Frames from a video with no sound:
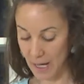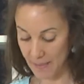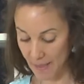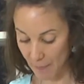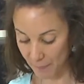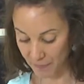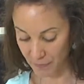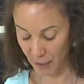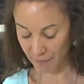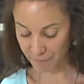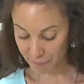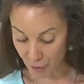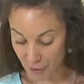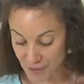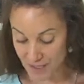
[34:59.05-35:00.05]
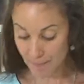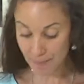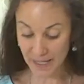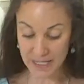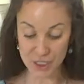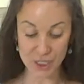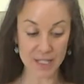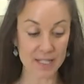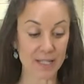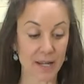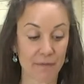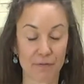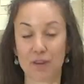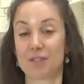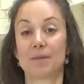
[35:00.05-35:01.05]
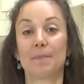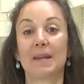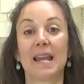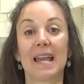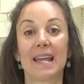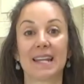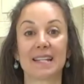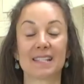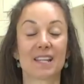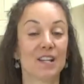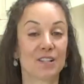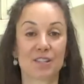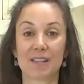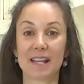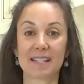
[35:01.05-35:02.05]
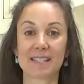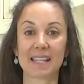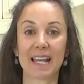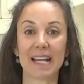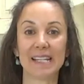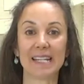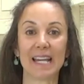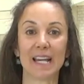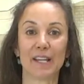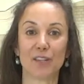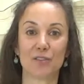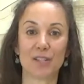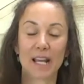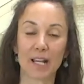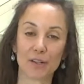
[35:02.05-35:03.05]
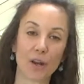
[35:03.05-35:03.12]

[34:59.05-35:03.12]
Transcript: and then we've got frozen peaches and frozen bananas. So that's the idea. You take a